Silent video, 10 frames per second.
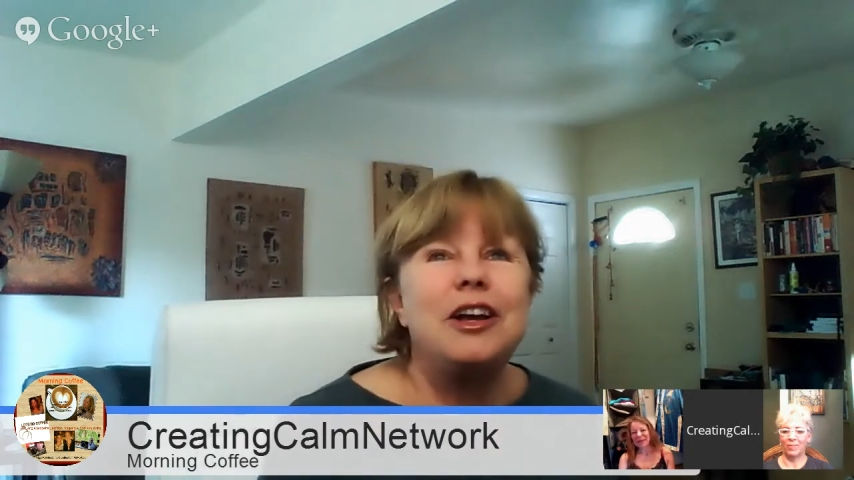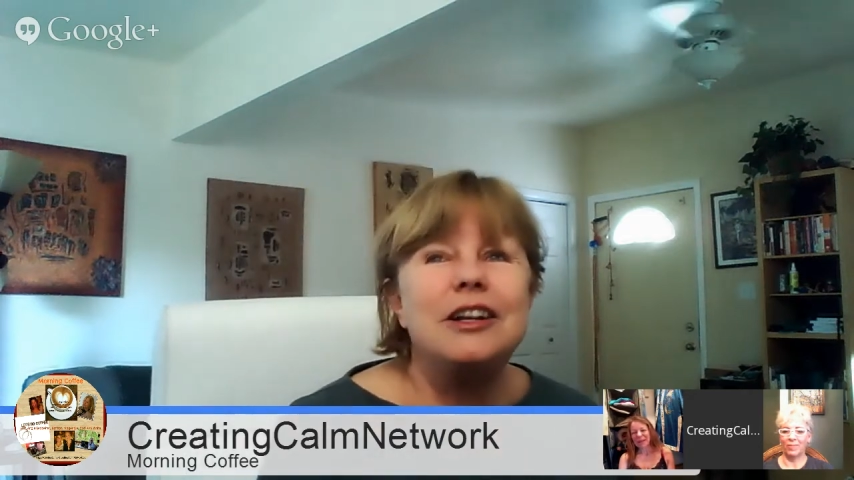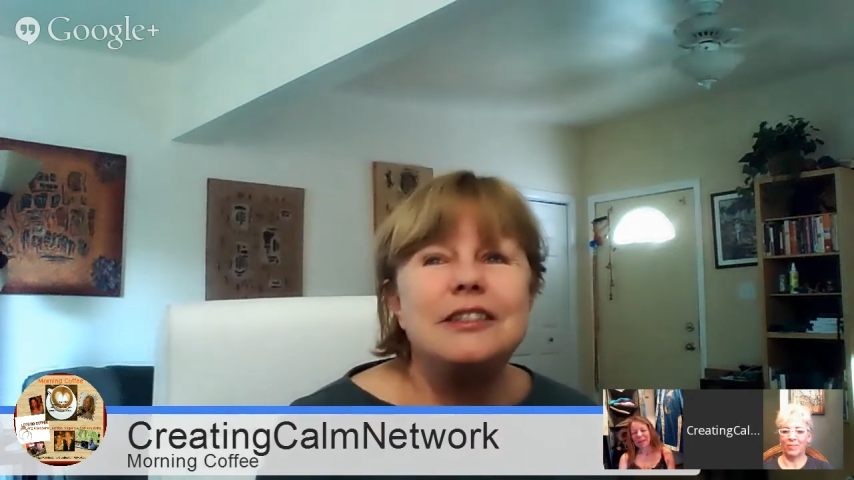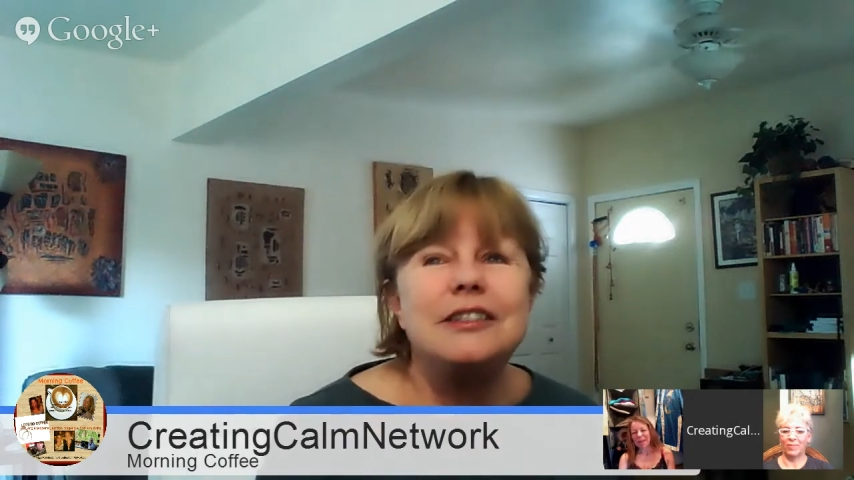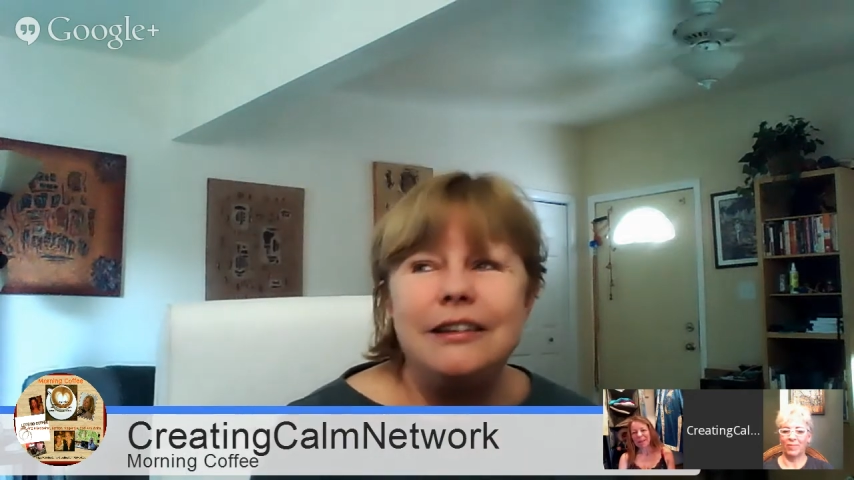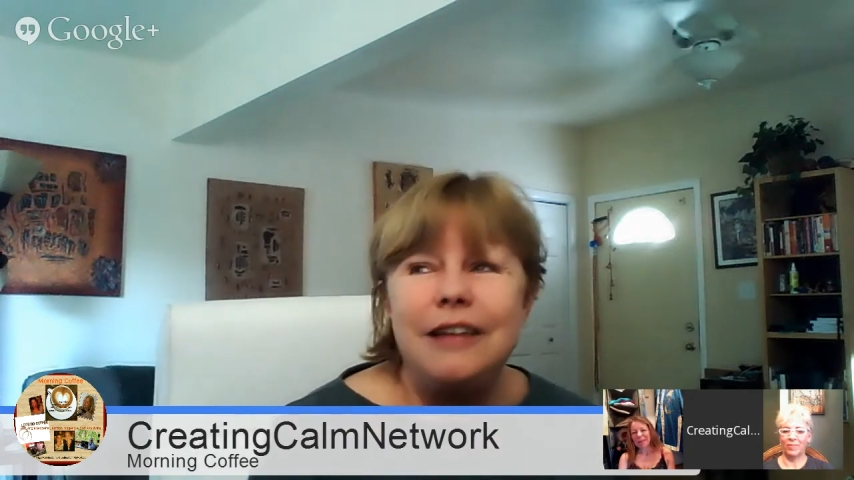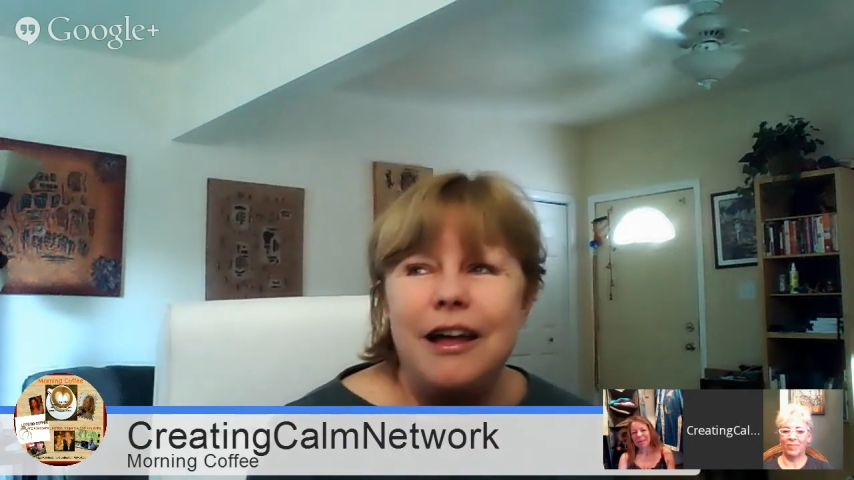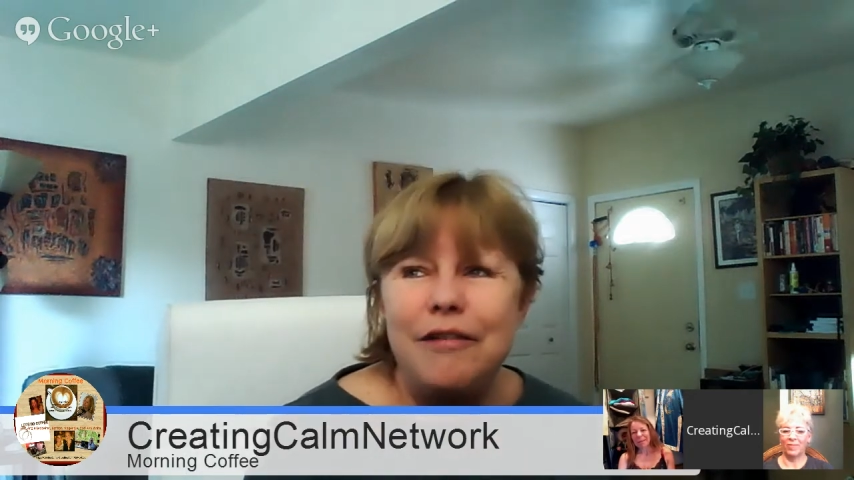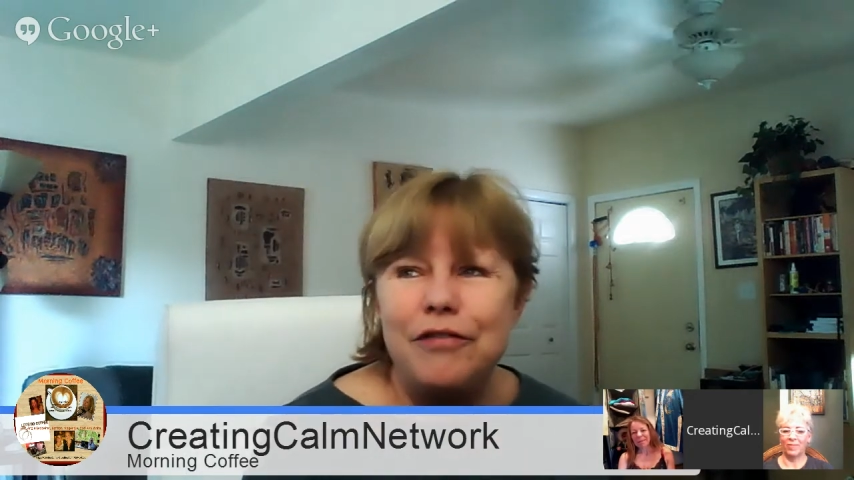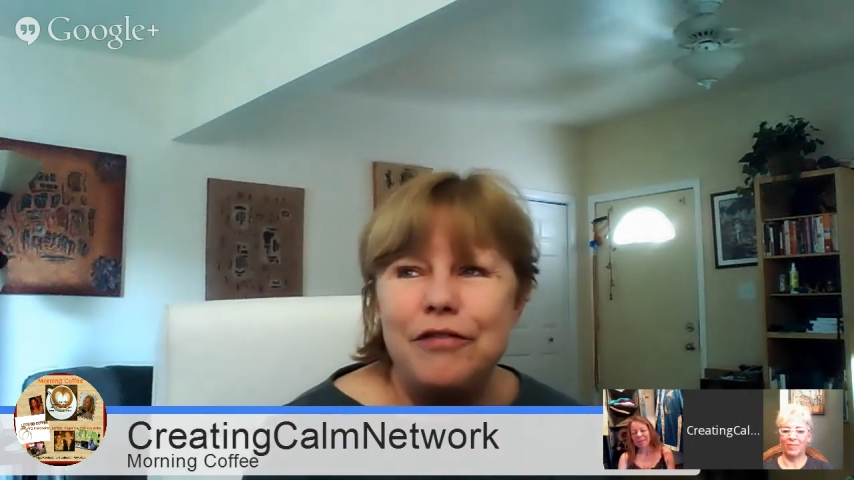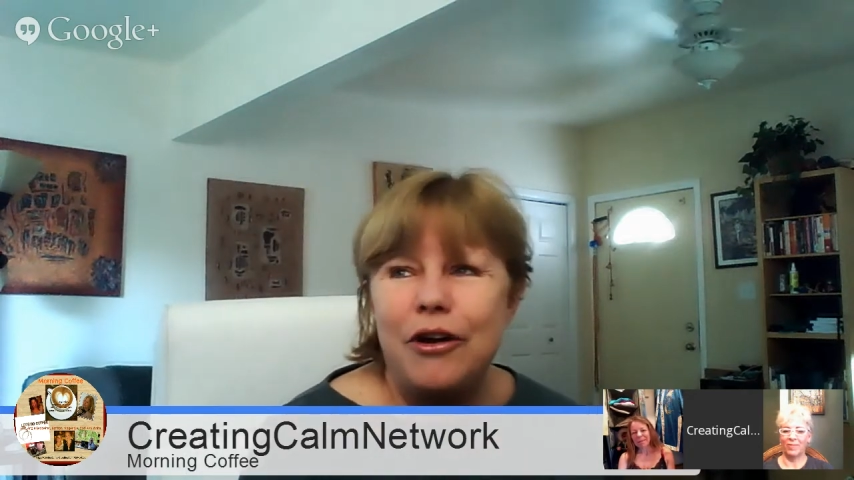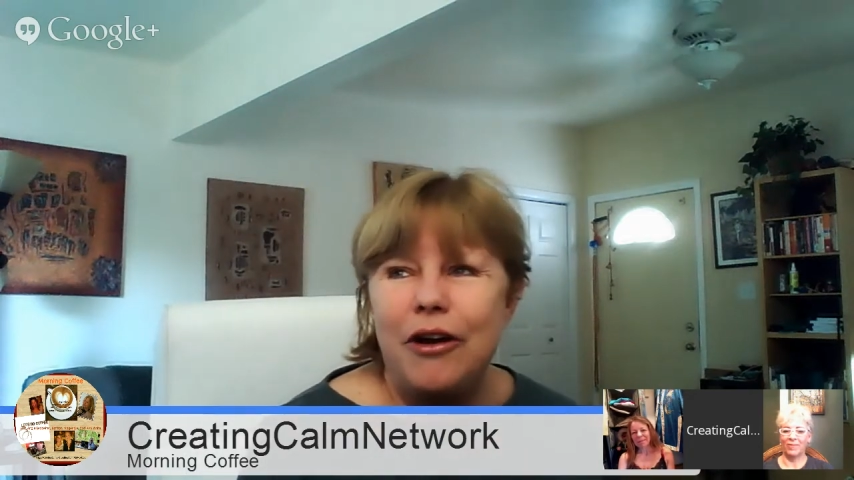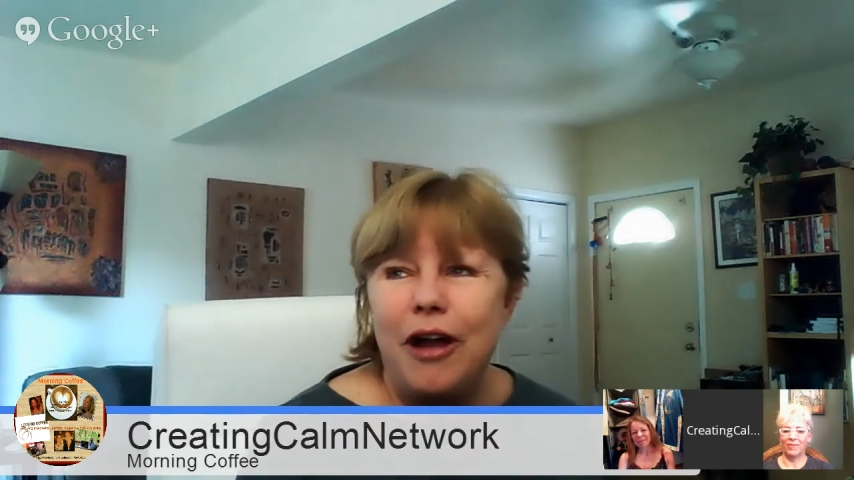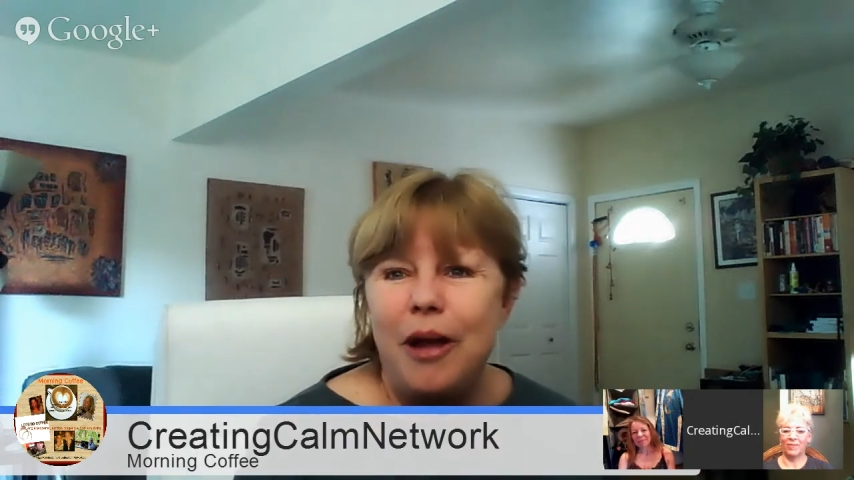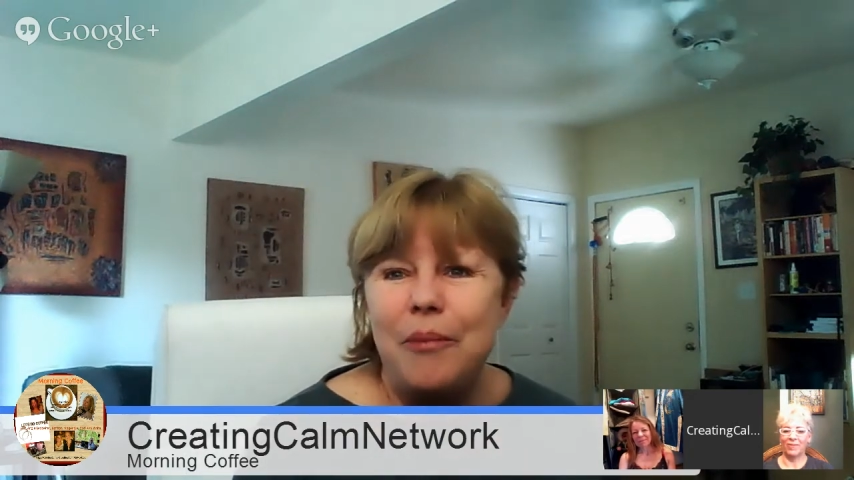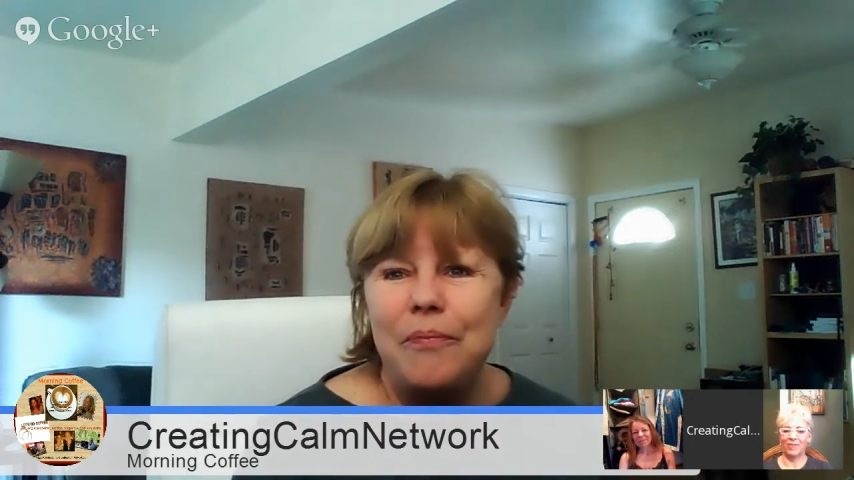because I love their